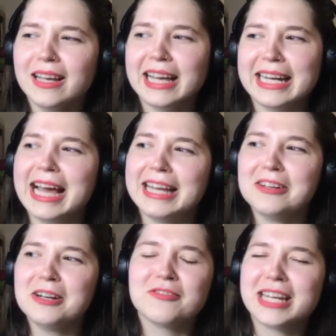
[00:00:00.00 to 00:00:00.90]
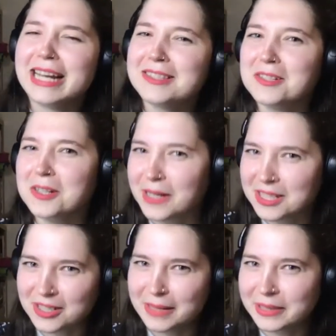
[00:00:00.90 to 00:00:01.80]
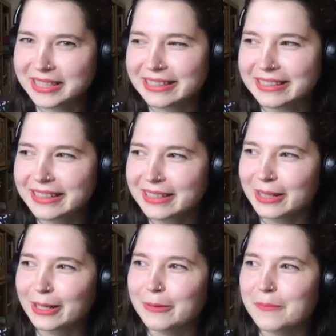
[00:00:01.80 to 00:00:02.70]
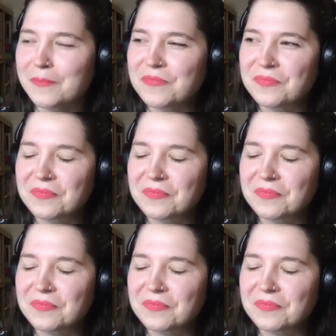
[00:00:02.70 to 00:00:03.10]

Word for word: And I don't know if that answered your question, Emmeline, um,